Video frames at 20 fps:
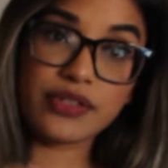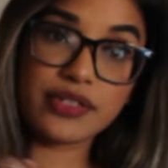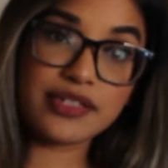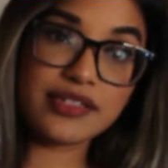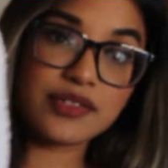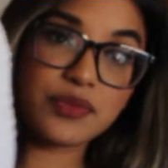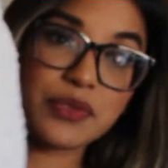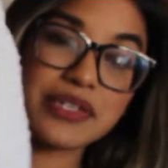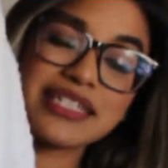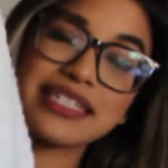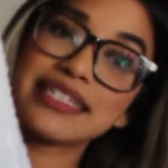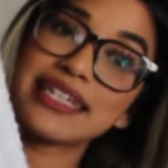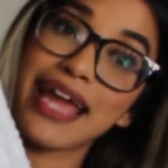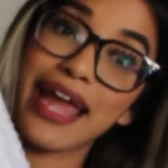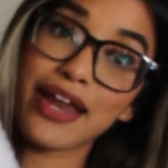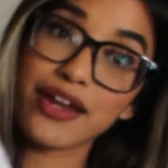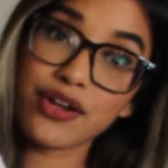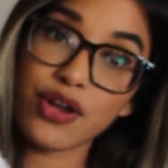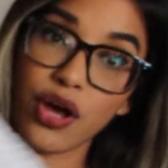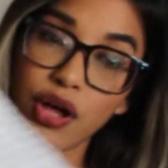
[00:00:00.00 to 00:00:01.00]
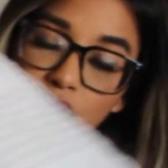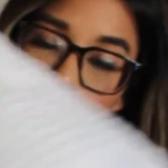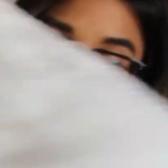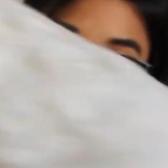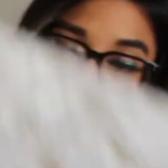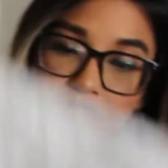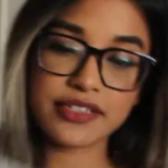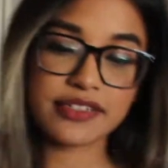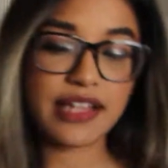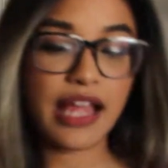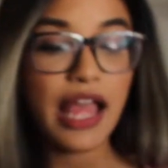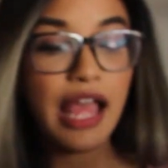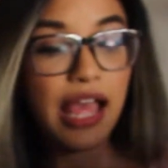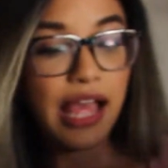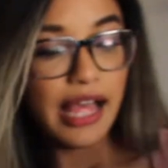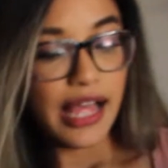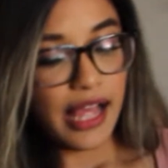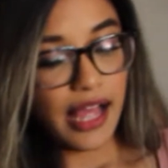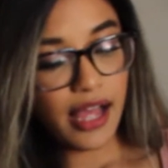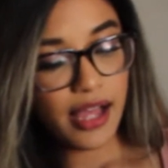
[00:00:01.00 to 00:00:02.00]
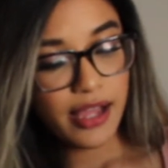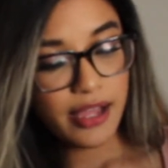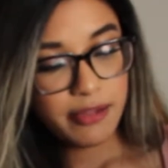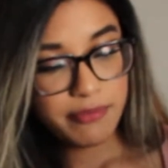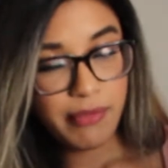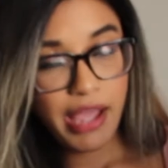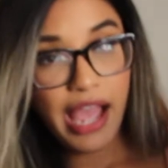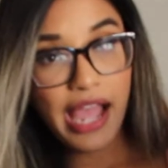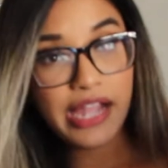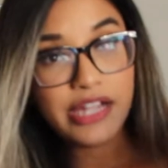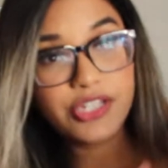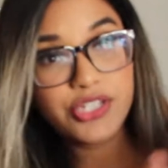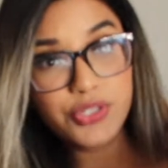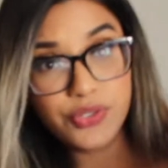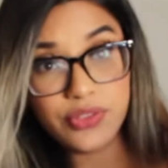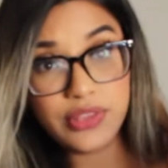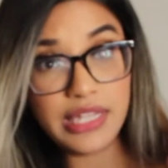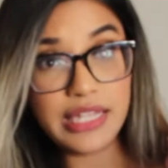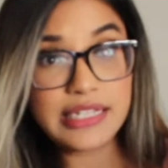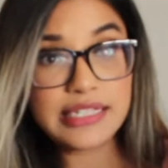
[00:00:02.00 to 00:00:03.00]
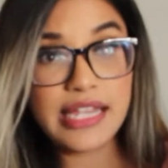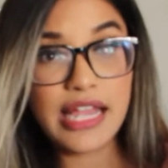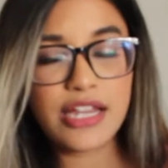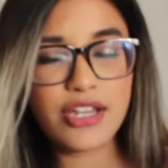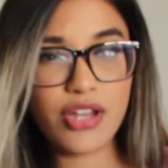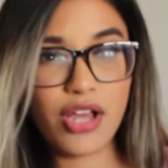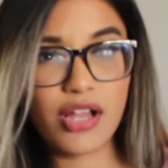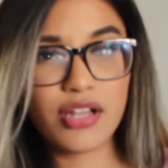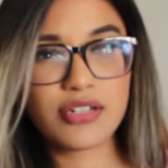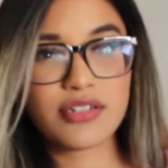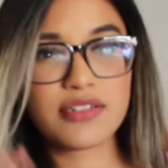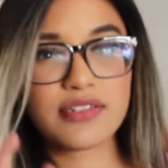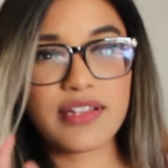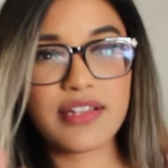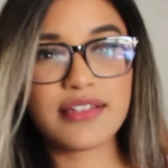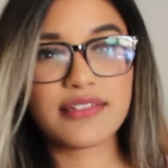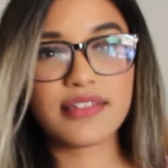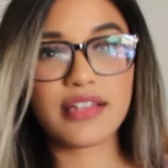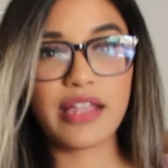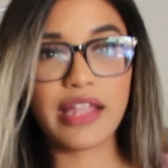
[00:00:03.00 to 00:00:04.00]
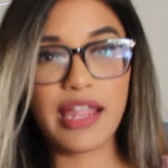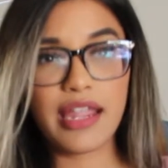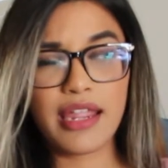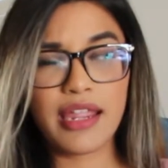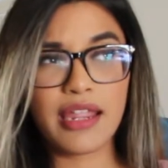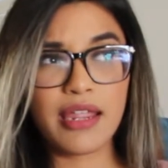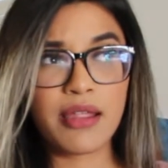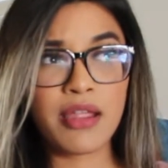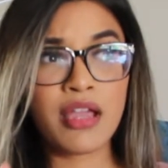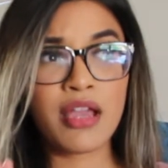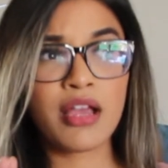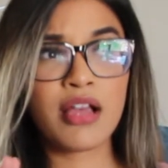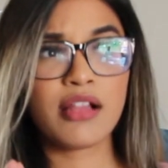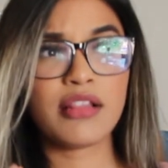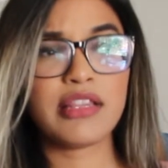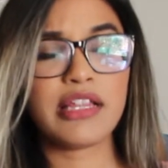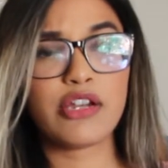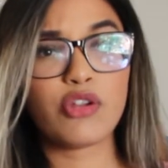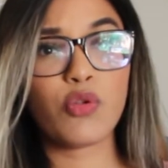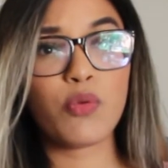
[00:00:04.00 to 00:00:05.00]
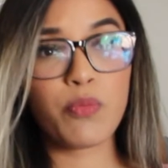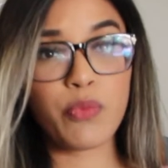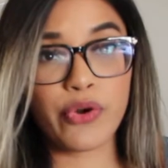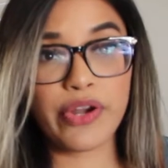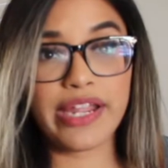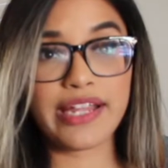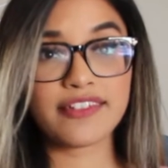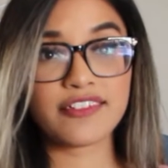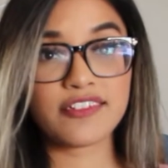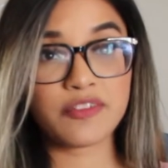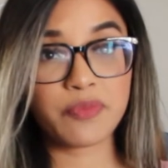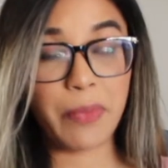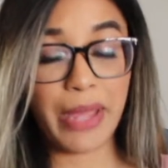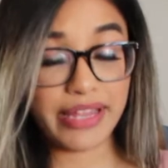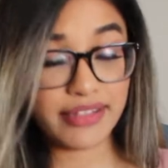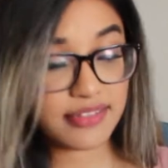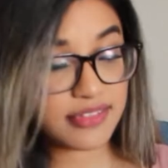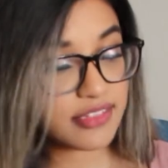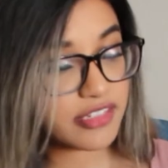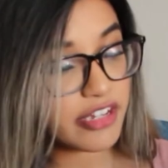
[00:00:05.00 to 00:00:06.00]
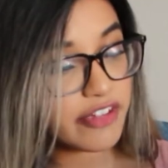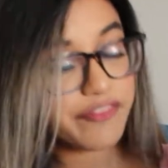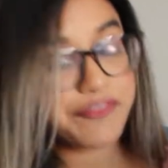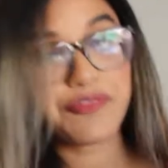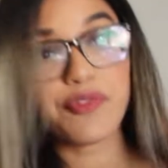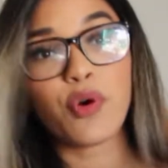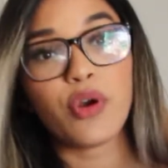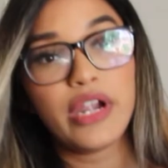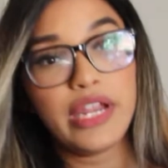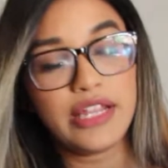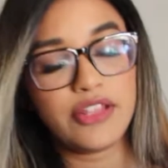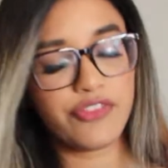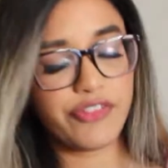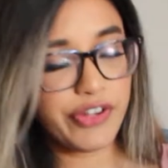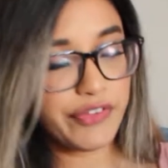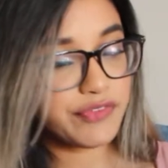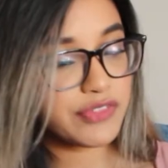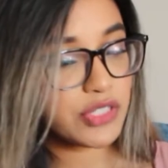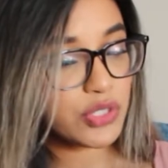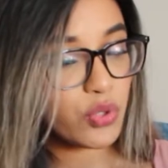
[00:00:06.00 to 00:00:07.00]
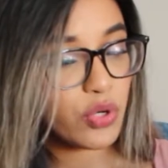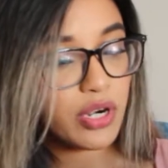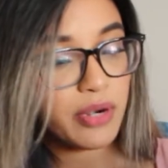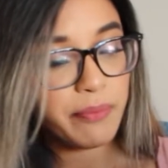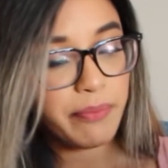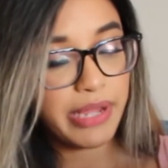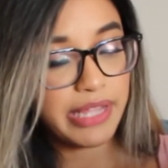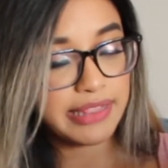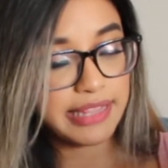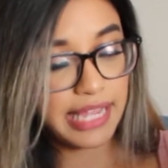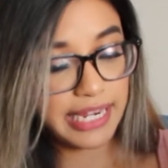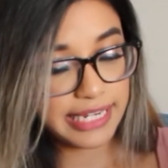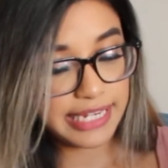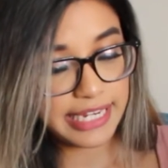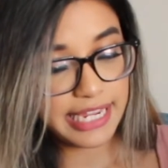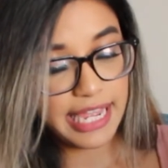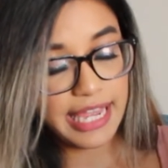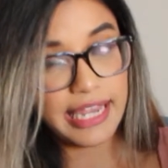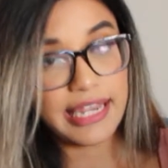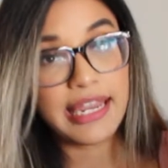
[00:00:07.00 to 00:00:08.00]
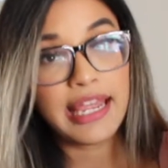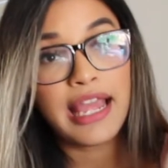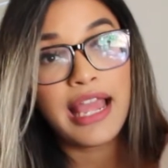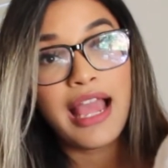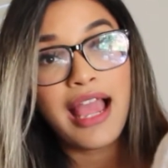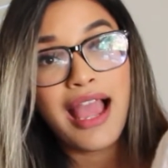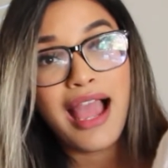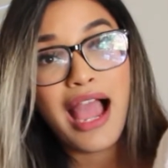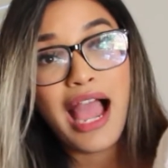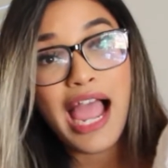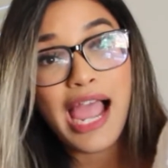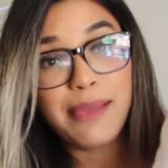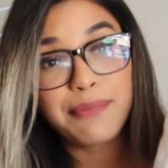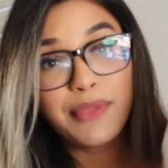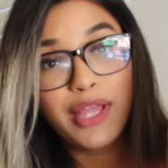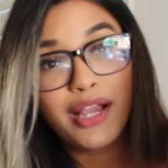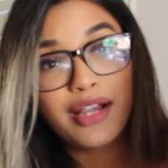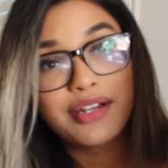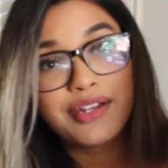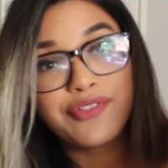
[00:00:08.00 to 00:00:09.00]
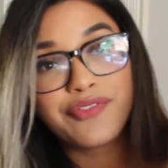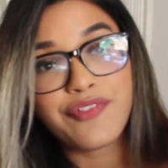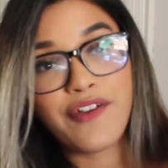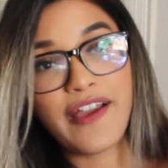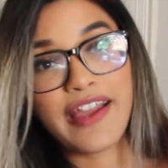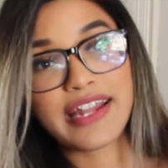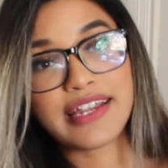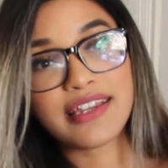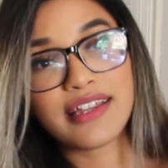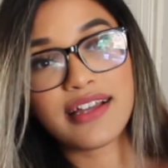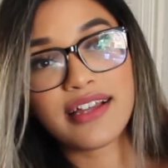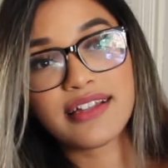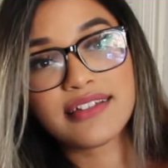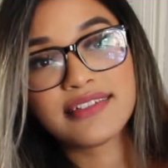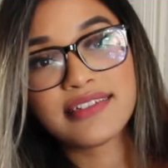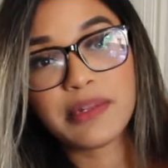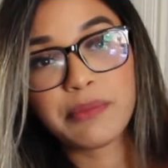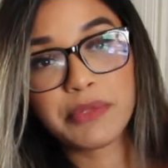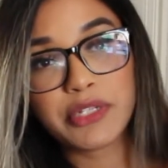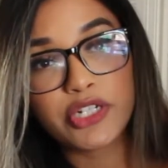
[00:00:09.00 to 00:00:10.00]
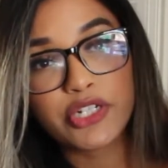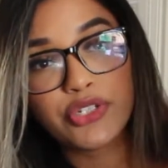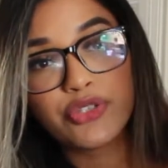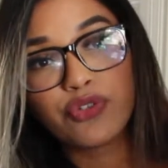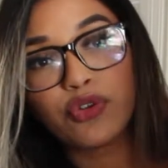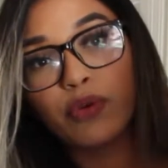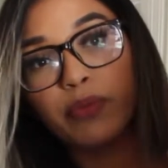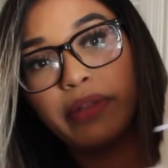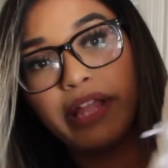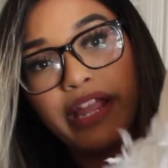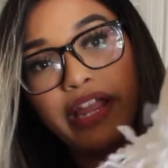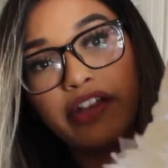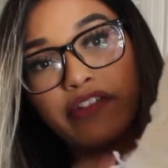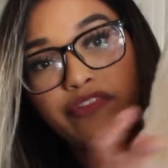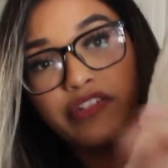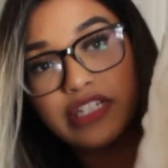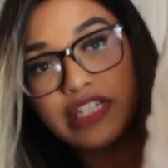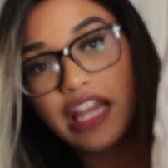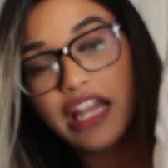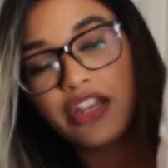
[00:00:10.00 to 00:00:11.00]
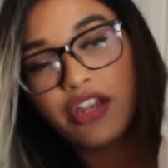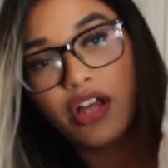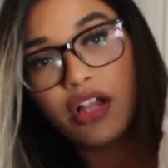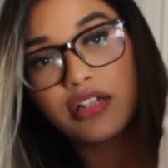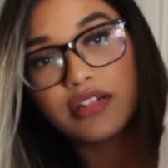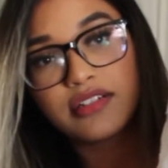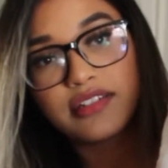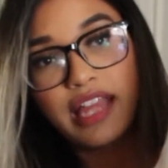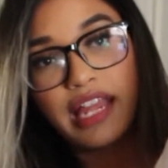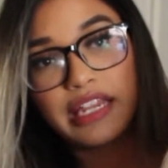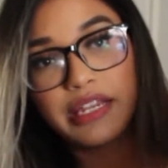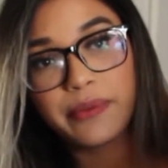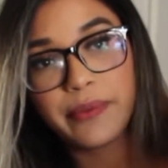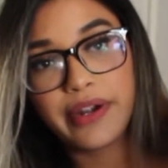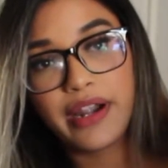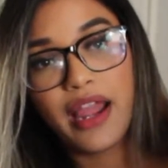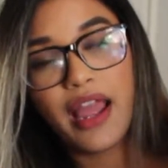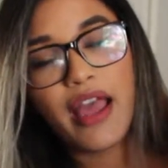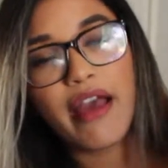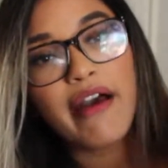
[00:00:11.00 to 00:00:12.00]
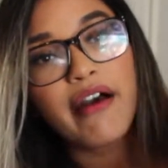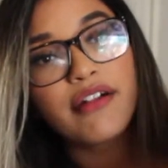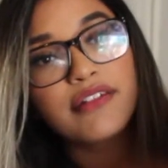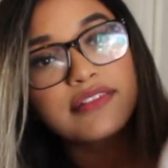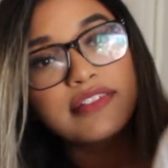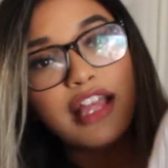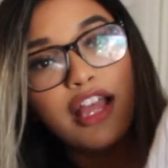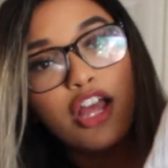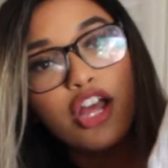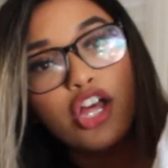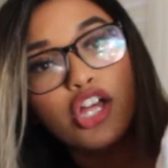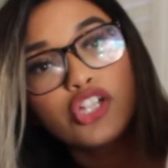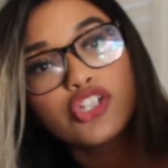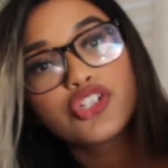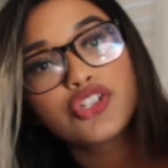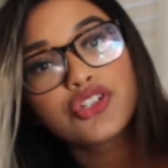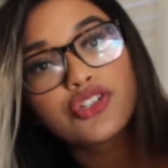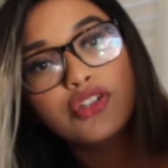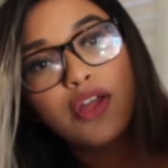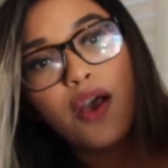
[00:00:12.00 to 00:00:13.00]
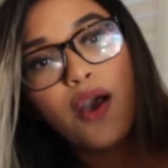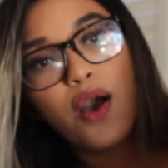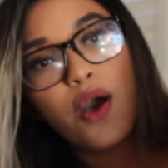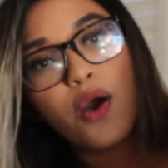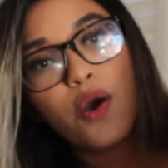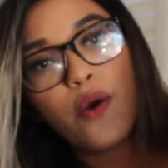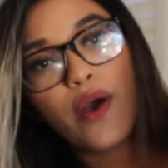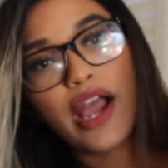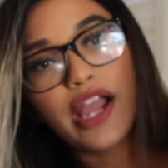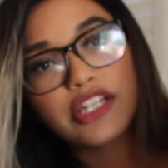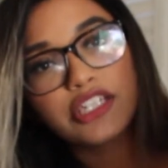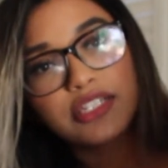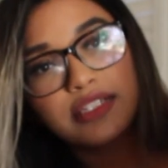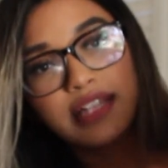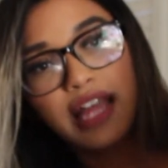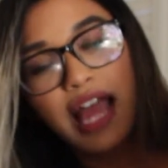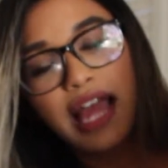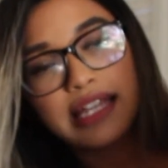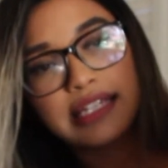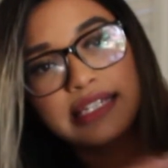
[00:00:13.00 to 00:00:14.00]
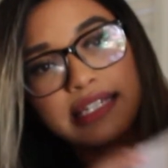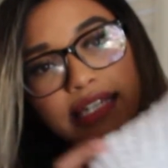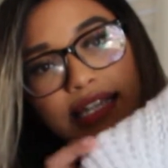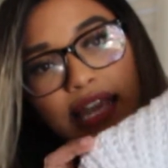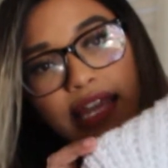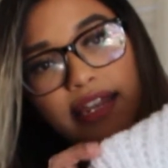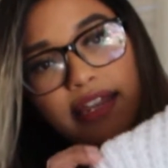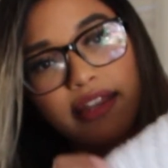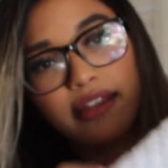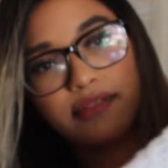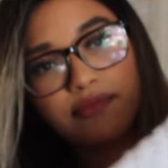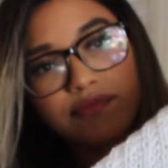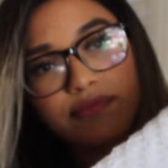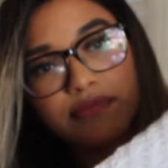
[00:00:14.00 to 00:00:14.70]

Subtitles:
This was $10. I do think $10 is a little more expensive for a thrift store, but then again, I'm not gonna find a similar throw blanket for $10 anywhere else, so I just had to get it.